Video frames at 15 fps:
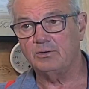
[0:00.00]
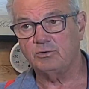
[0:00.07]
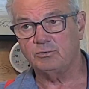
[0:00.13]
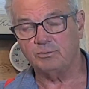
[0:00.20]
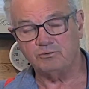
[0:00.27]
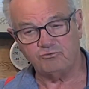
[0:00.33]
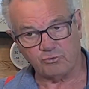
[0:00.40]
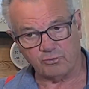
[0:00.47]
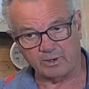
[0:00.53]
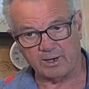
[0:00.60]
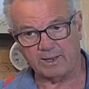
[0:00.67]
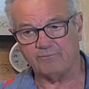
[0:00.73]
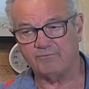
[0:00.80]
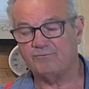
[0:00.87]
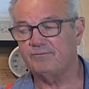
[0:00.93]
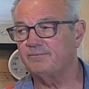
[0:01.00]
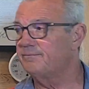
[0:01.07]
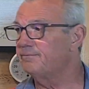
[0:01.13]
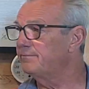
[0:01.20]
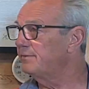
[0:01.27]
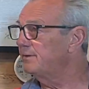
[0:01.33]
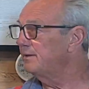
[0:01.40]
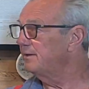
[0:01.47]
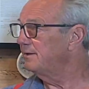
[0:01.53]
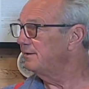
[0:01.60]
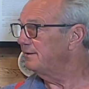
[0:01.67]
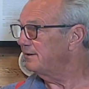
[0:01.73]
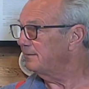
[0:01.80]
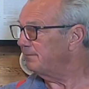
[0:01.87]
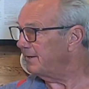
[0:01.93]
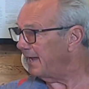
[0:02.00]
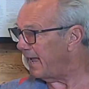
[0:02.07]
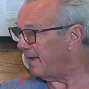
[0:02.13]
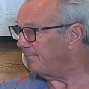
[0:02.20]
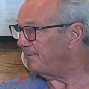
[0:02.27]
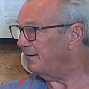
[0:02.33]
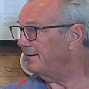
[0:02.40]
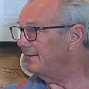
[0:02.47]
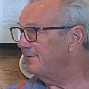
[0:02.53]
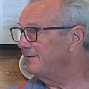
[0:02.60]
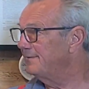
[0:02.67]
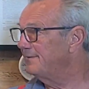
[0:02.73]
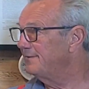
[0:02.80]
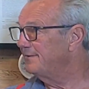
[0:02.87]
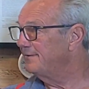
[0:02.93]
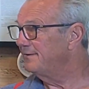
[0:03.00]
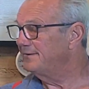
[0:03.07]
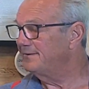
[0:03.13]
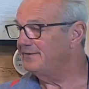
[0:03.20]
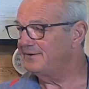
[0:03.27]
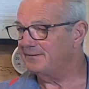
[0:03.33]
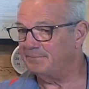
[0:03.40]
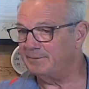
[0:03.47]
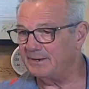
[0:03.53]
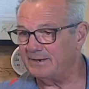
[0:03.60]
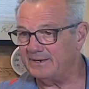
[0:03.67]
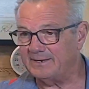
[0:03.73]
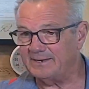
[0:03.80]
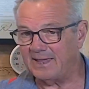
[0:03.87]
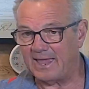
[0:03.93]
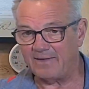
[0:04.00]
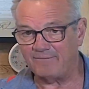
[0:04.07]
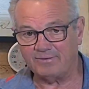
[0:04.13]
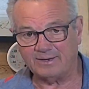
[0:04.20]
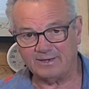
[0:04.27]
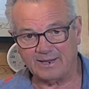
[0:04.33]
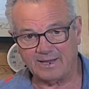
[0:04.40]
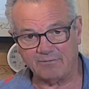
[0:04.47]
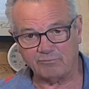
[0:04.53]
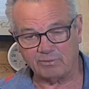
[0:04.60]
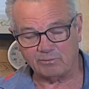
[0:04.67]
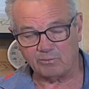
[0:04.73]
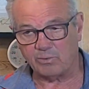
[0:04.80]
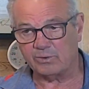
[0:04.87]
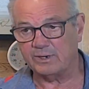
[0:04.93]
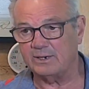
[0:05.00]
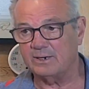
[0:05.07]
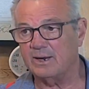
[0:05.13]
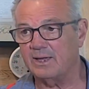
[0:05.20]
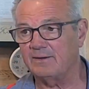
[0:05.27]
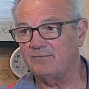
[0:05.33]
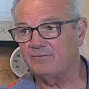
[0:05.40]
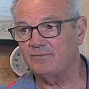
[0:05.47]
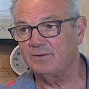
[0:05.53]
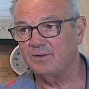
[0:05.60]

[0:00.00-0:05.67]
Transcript: to enjoy life, to be happy, to be having a rewarding life,